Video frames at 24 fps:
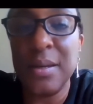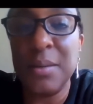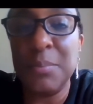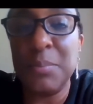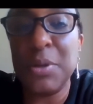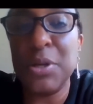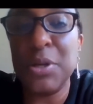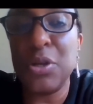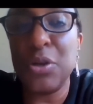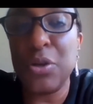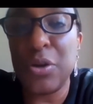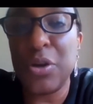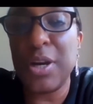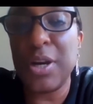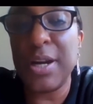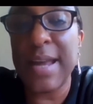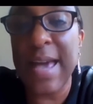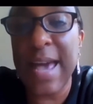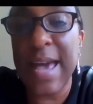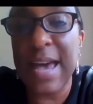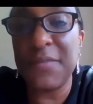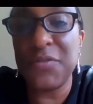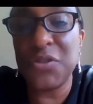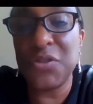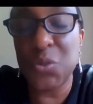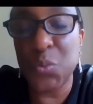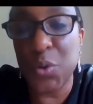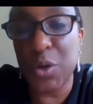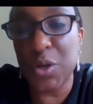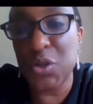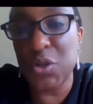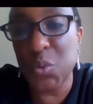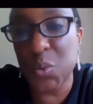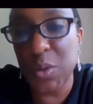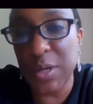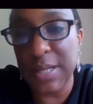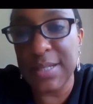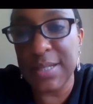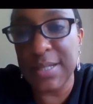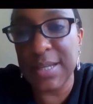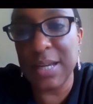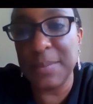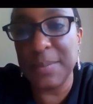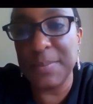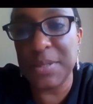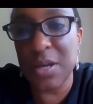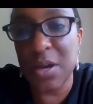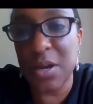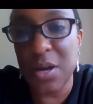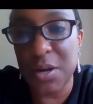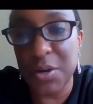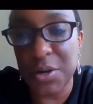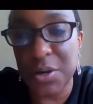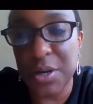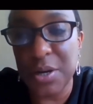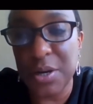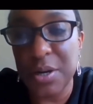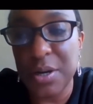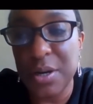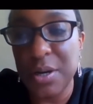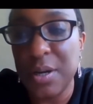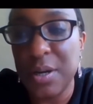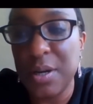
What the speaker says: but you're going to have to work 20 times harder.